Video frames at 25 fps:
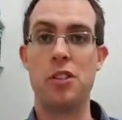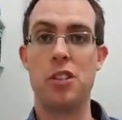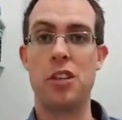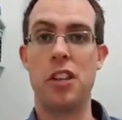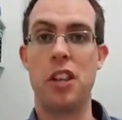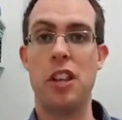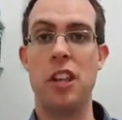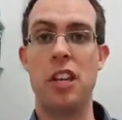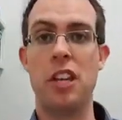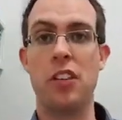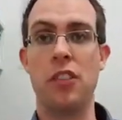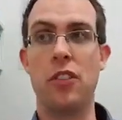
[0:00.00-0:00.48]
to
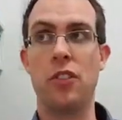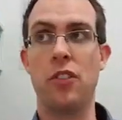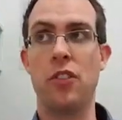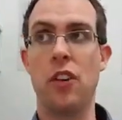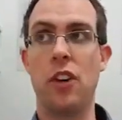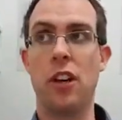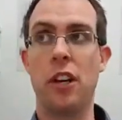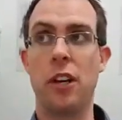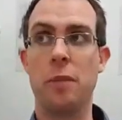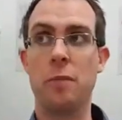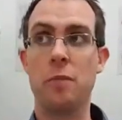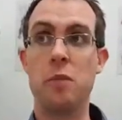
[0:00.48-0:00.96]
things
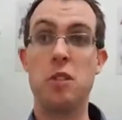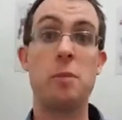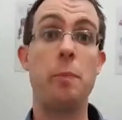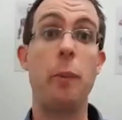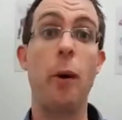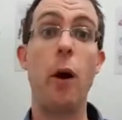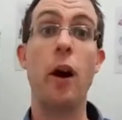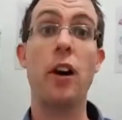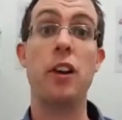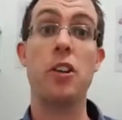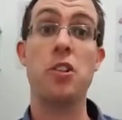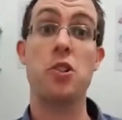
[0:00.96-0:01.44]
like
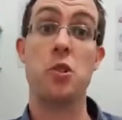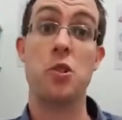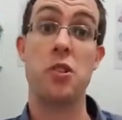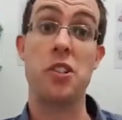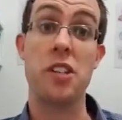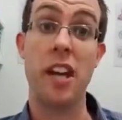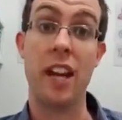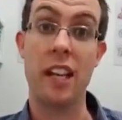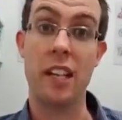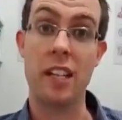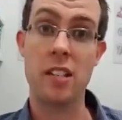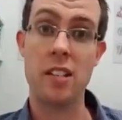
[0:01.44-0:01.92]
spiders or
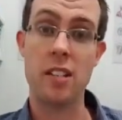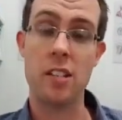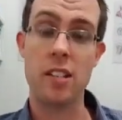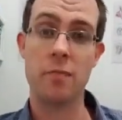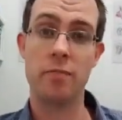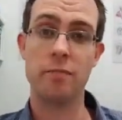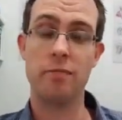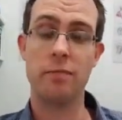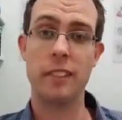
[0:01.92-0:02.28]
snakes.